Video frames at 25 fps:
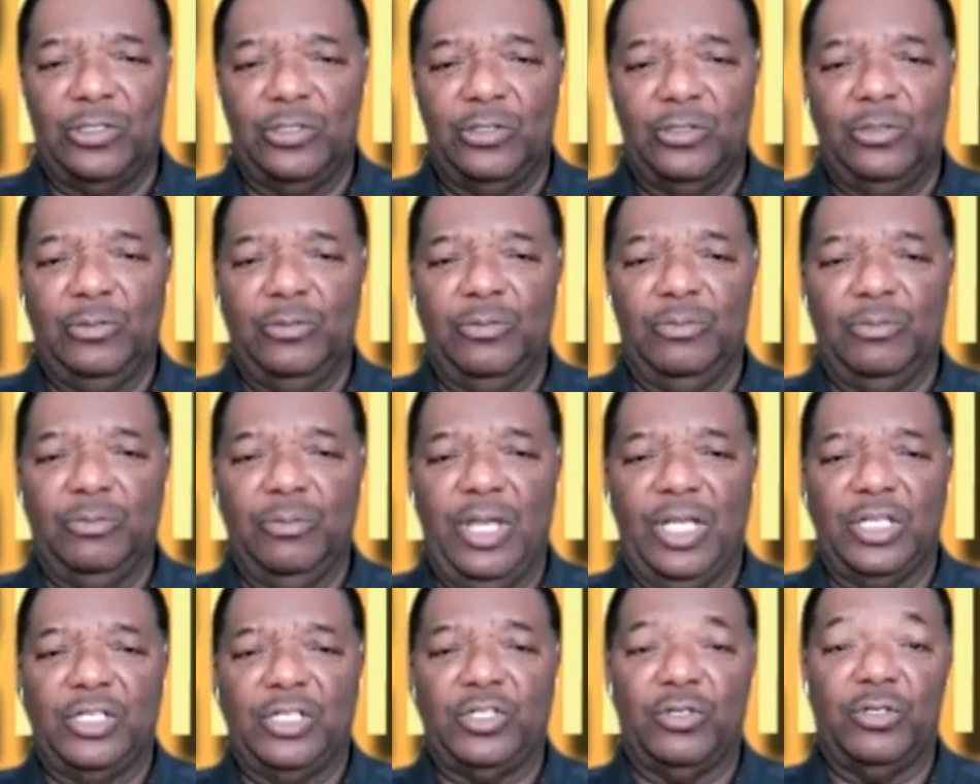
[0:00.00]
to
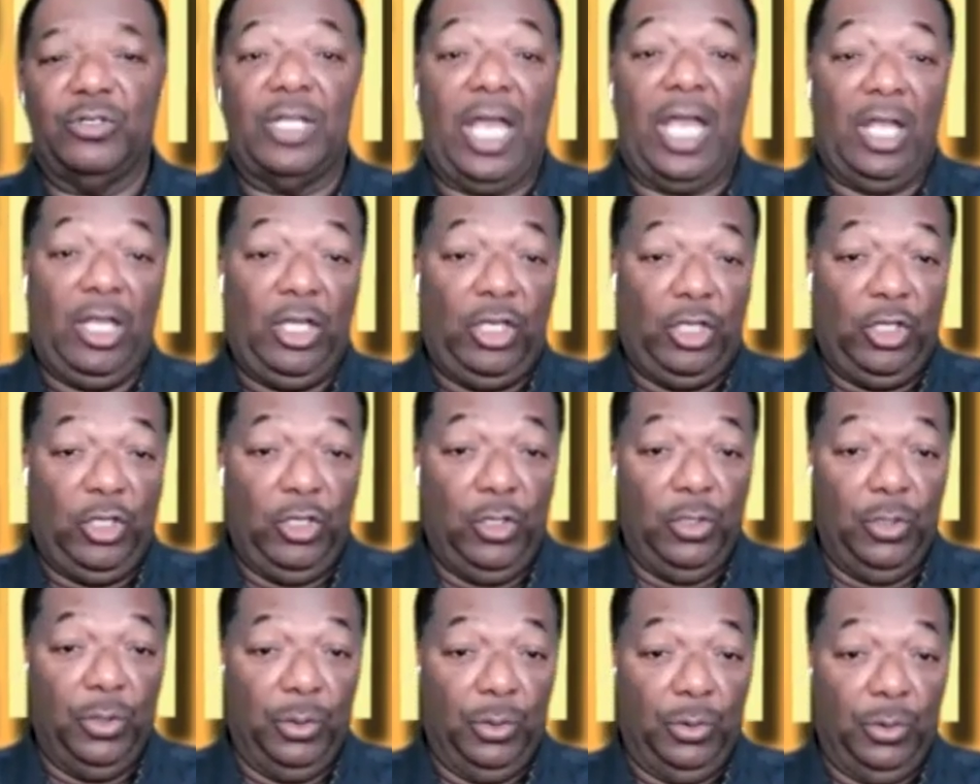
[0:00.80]
make sure that
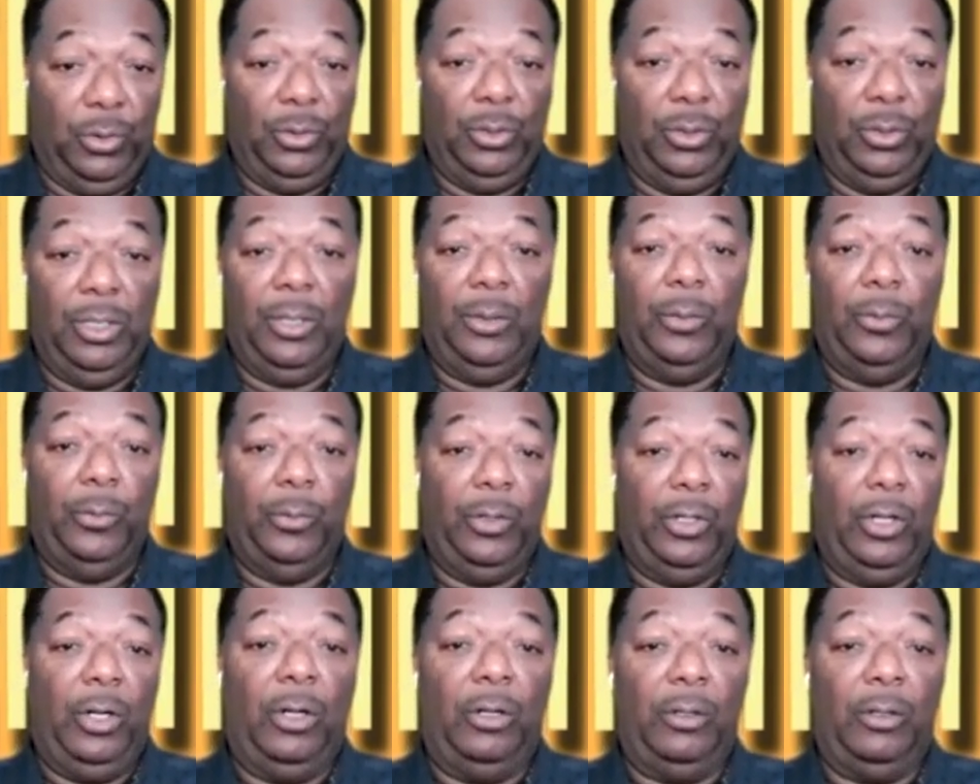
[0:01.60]
you
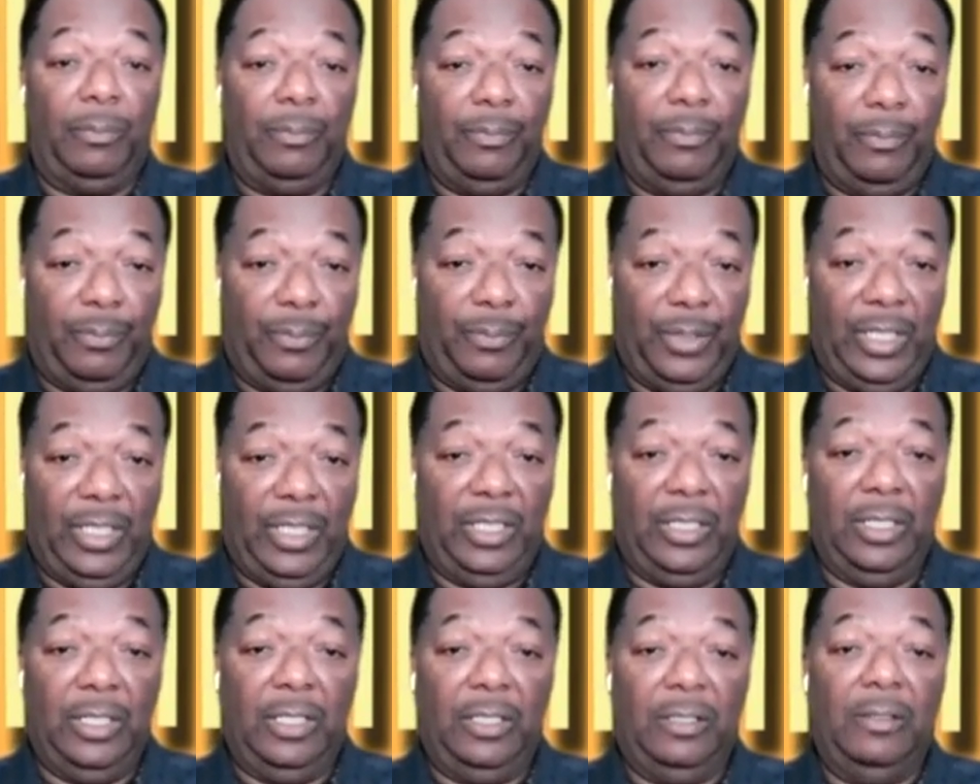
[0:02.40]
will
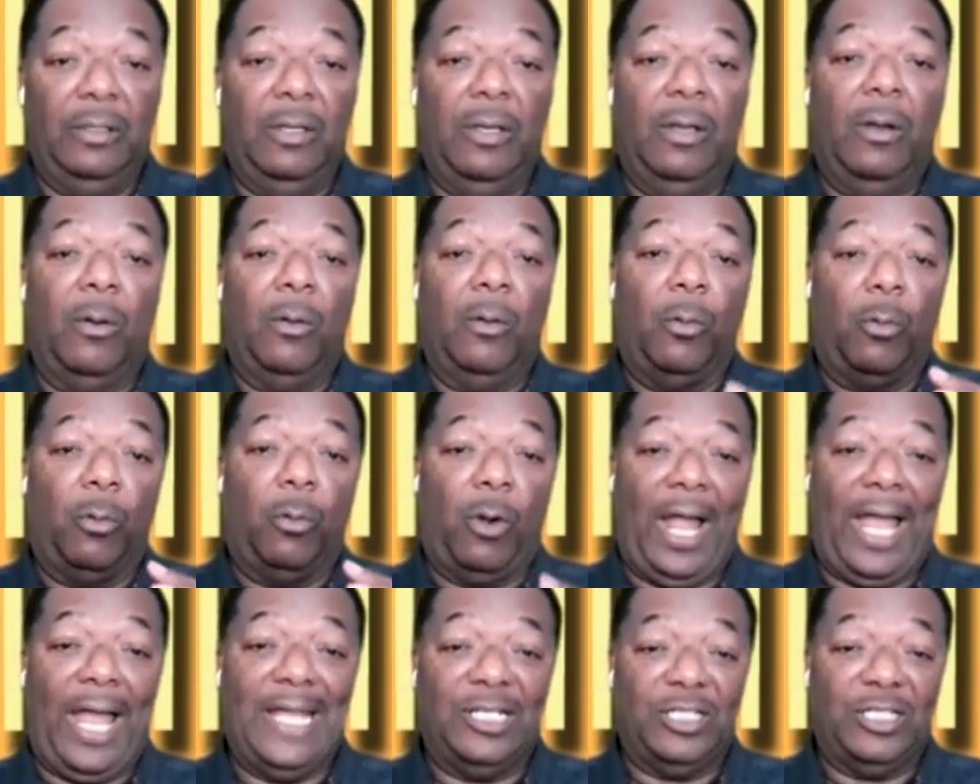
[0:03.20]
be the
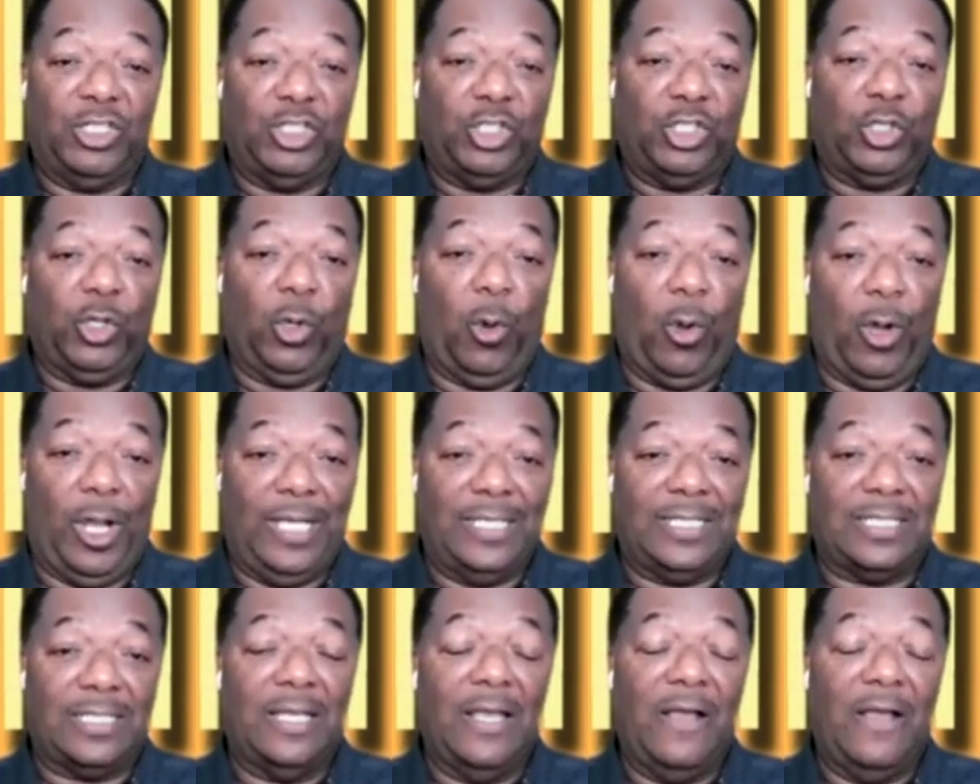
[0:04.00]
right
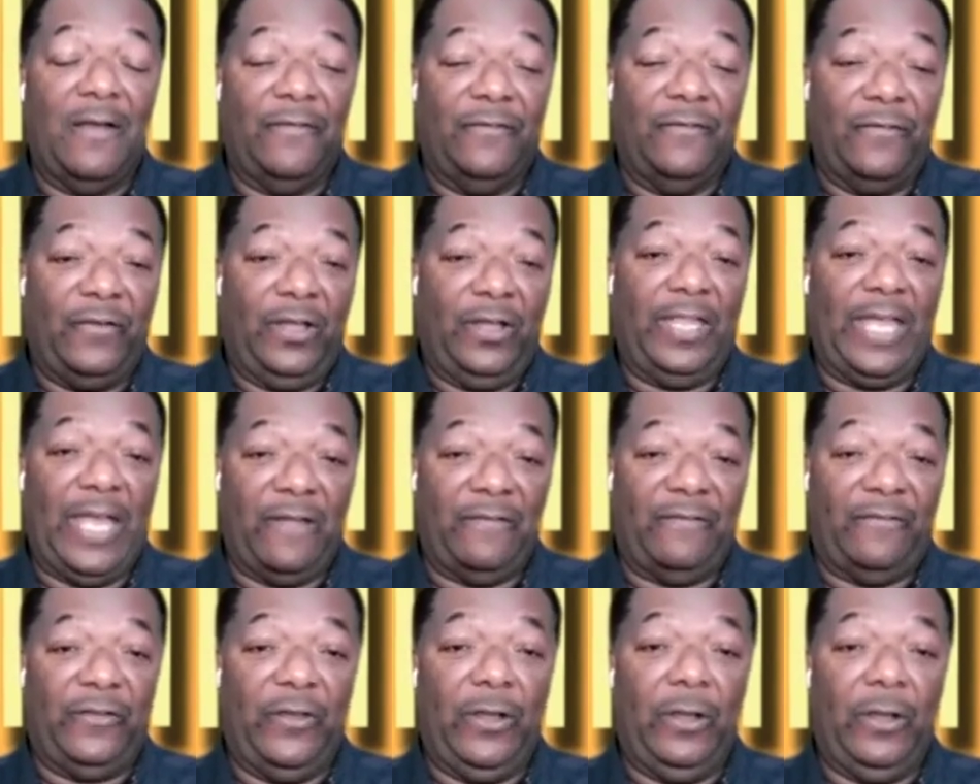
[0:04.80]
choice for
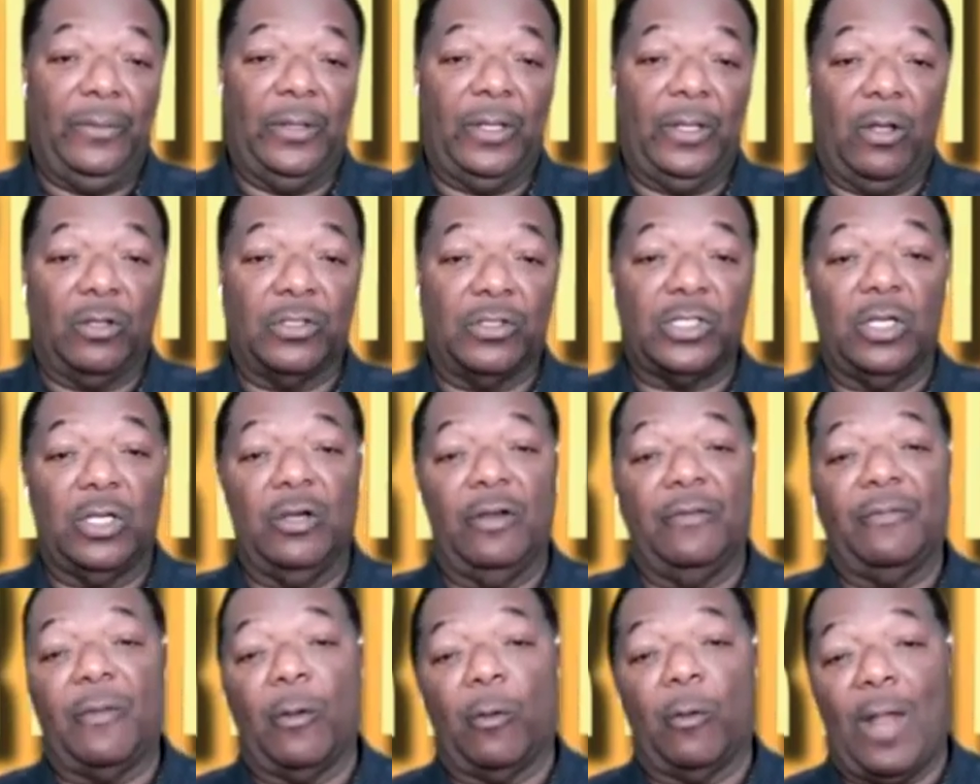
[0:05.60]
that film and
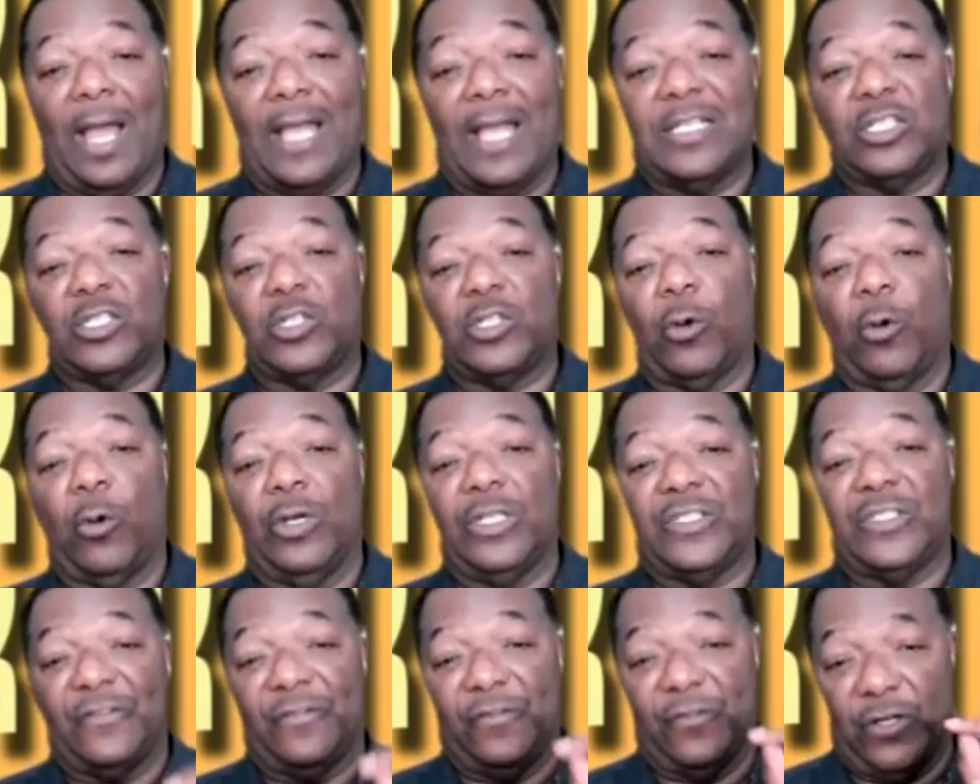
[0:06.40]
also the right
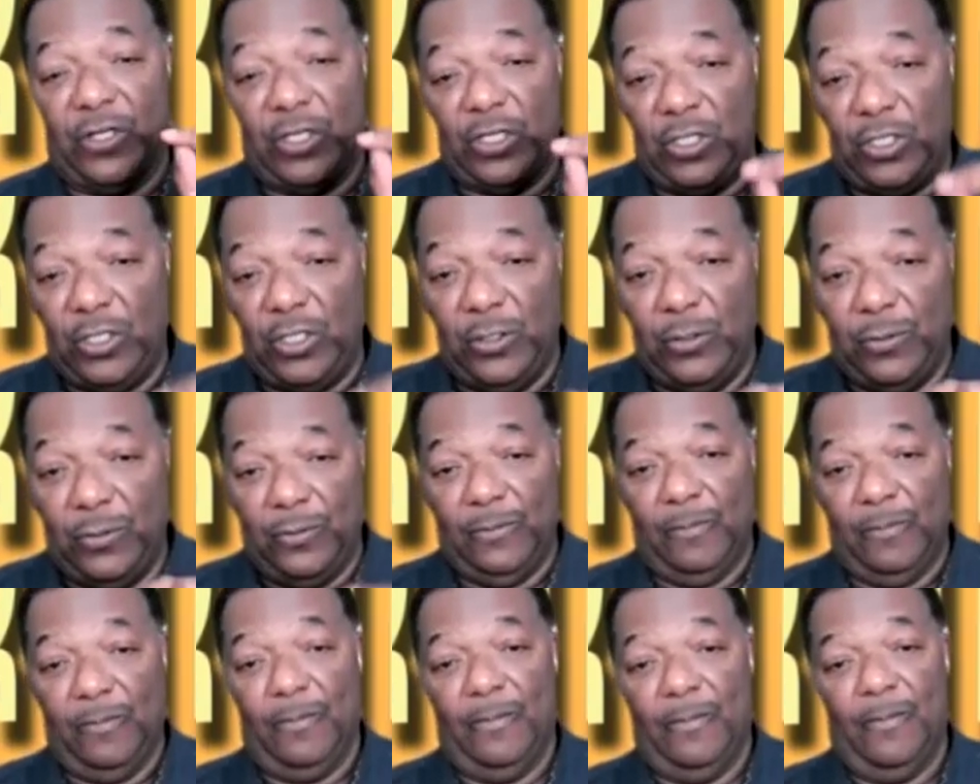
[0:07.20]
choice for
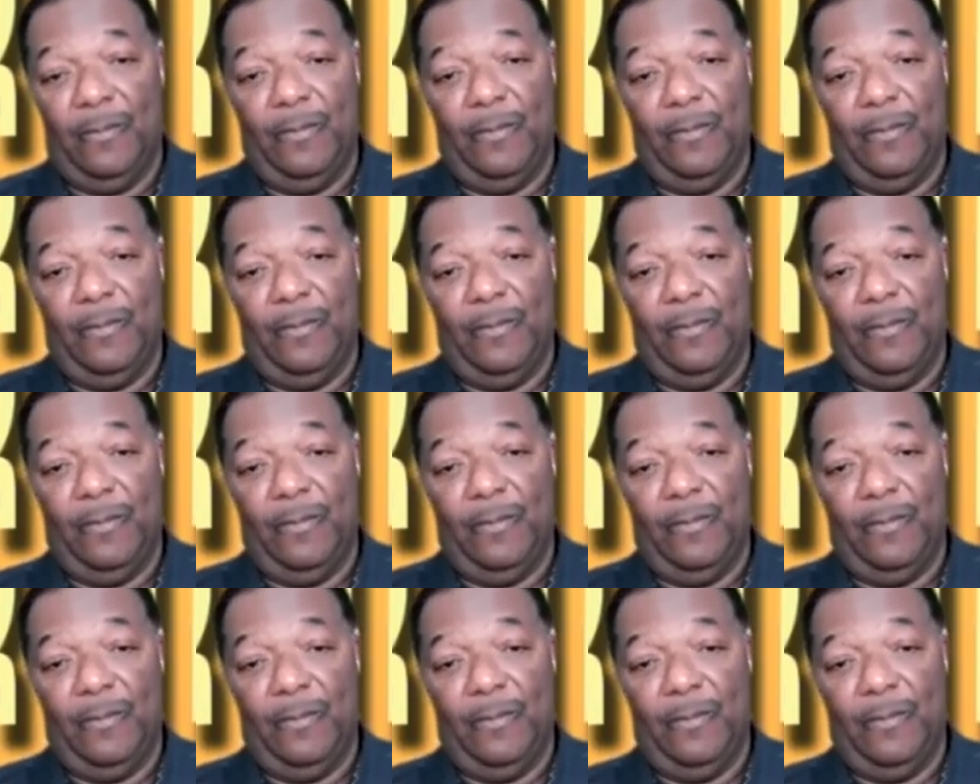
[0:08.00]
you?